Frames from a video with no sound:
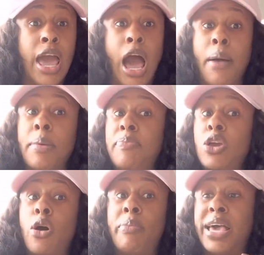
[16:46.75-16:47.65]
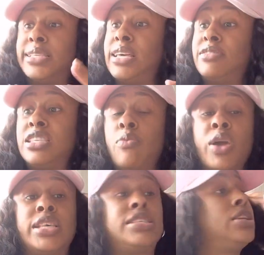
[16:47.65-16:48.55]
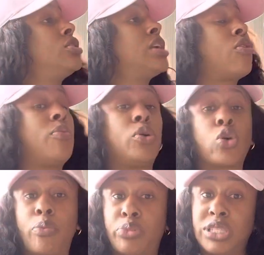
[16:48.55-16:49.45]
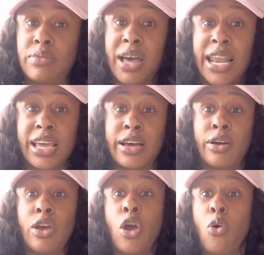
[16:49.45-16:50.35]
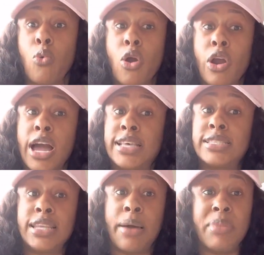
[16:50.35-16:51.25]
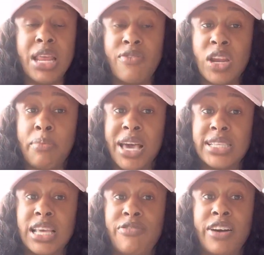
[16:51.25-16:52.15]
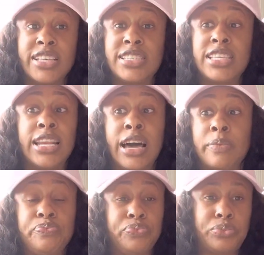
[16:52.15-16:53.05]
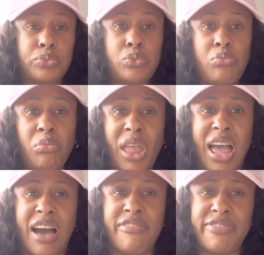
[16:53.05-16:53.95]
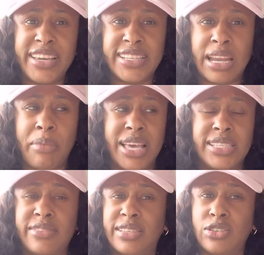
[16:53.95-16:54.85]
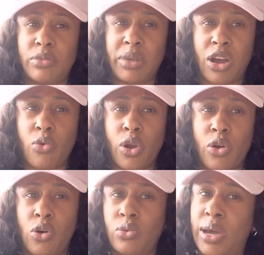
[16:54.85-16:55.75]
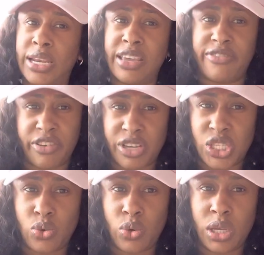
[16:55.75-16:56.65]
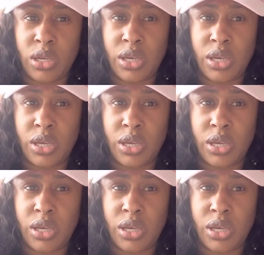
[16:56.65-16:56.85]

I'm a big up myself, see me and still just come out and put in my little work and still I believe in myself and still I have faith in myself that something I'm going to work out one day very soon.